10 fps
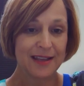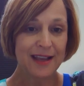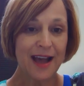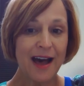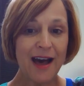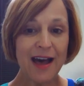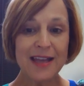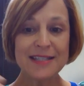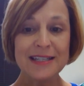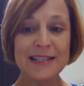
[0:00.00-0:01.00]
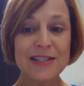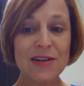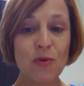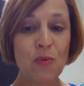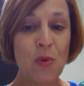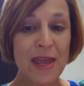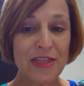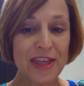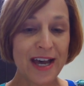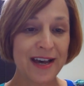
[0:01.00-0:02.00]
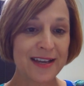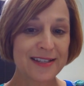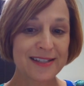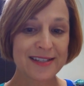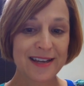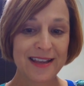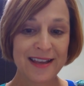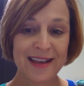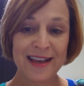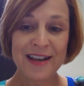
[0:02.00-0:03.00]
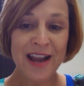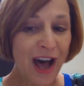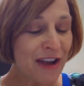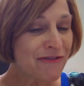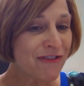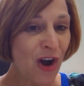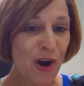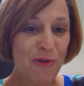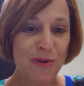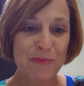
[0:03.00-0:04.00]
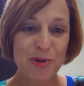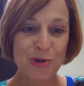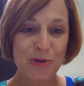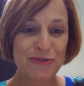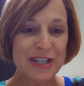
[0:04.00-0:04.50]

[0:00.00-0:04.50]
God is with us, not far removed.